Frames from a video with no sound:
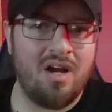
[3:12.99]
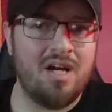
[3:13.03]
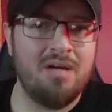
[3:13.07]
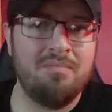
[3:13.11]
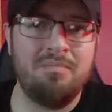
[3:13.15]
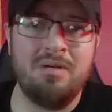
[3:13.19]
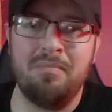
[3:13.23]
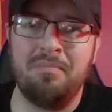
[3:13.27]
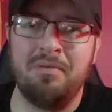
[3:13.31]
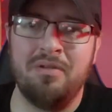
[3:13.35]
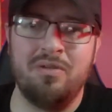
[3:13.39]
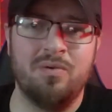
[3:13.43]

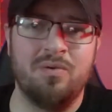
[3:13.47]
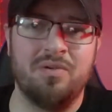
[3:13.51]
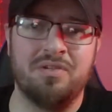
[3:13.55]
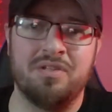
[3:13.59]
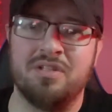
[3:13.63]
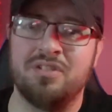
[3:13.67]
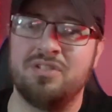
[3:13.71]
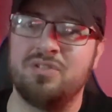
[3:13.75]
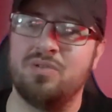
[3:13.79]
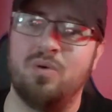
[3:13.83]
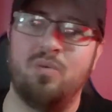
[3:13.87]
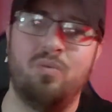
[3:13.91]
I might be
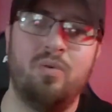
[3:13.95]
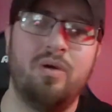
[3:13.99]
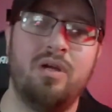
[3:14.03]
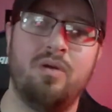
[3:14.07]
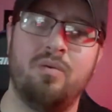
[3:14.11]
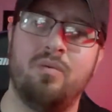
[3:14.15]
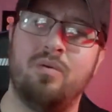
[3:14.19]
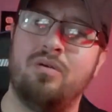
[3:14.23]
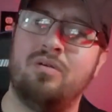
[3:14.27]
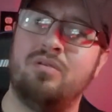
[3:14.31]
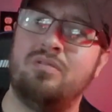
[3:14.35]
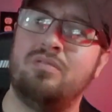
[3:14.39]
doing this
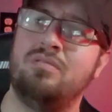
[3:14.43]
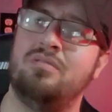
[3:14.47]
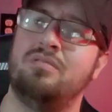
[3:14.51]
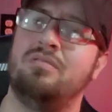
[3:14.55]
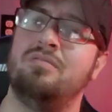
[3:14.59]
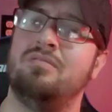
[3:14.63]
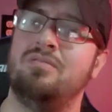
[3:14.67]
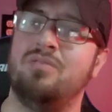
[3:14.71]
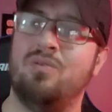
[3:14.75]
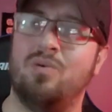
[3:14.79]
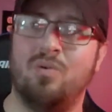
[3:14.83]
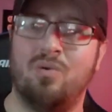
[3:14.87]
way
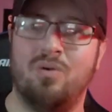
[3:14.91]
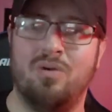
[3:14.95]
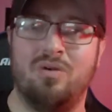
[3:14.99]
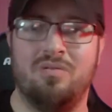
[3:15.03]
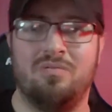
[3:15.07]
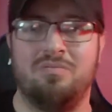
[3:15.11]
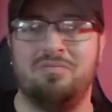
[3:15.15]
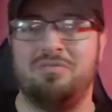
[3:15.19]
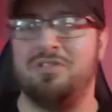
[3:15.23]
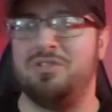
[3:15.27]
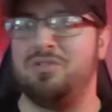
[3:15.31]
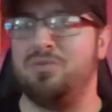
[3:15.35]
wrong
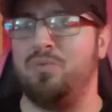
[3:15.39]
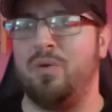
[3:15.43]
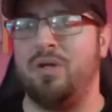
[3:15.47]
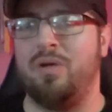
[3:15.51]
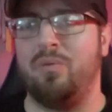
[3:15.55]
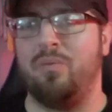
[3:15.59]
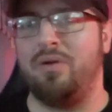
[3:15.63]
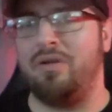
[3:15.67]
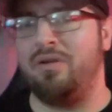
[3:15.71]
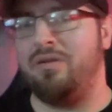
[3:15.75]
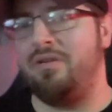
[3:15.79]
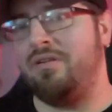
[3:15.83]
or just
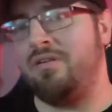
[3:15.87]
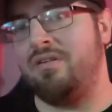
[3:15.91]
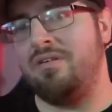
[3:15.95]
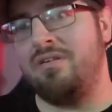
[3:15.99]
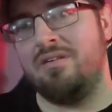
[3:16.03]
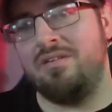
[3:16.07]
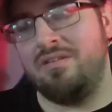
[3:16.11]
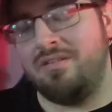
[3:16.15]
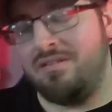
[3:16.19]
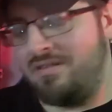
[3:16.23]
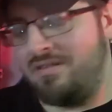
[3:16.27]
way weird.